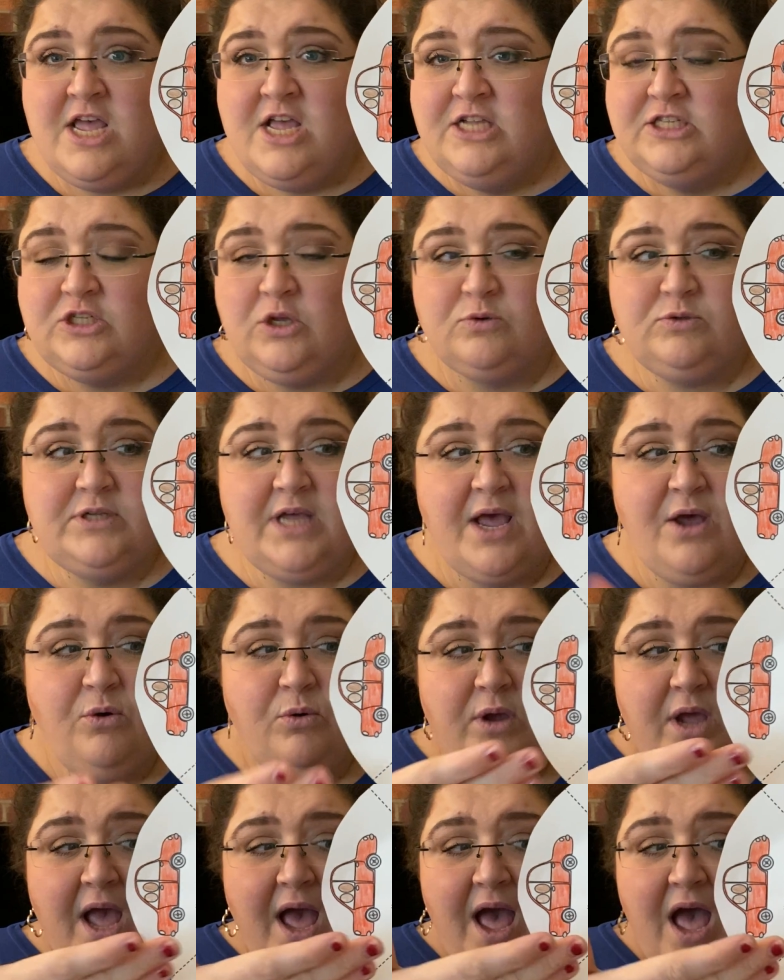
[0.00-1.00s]
So
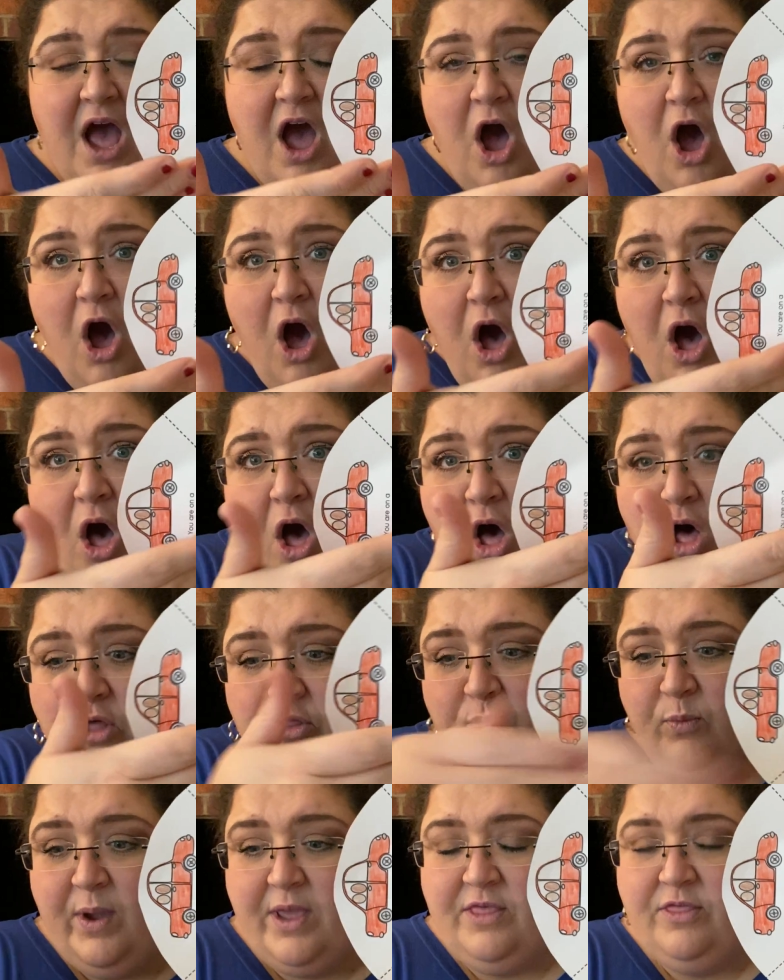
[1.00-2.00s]
don't cut all
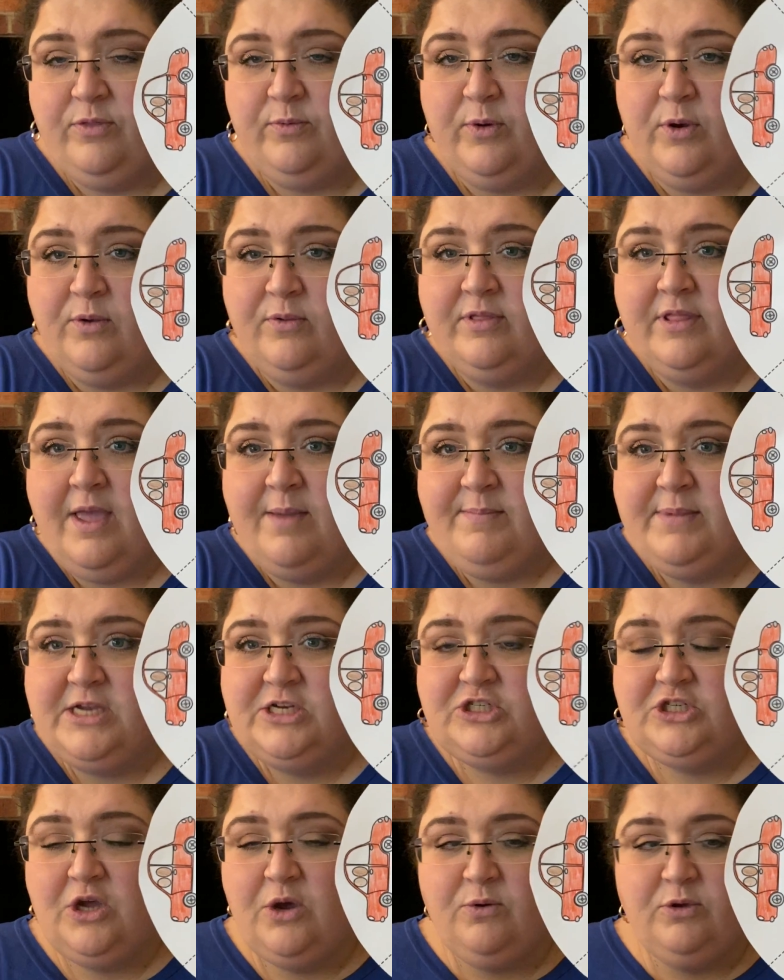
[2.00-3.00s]
the way through. Let me
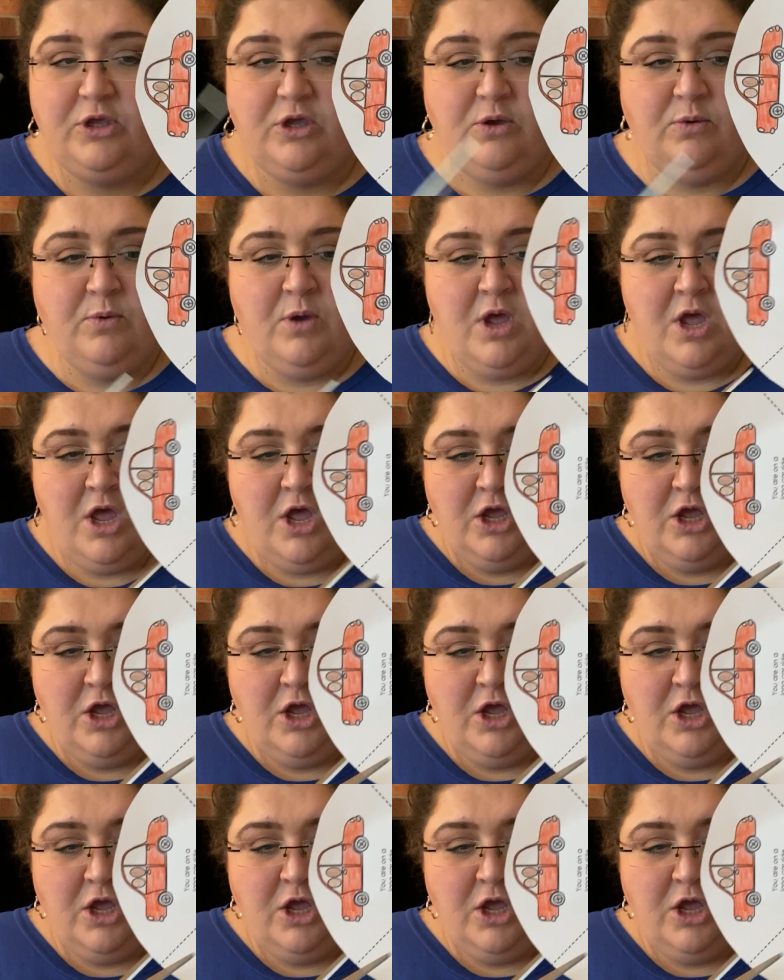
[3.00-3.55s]
show you.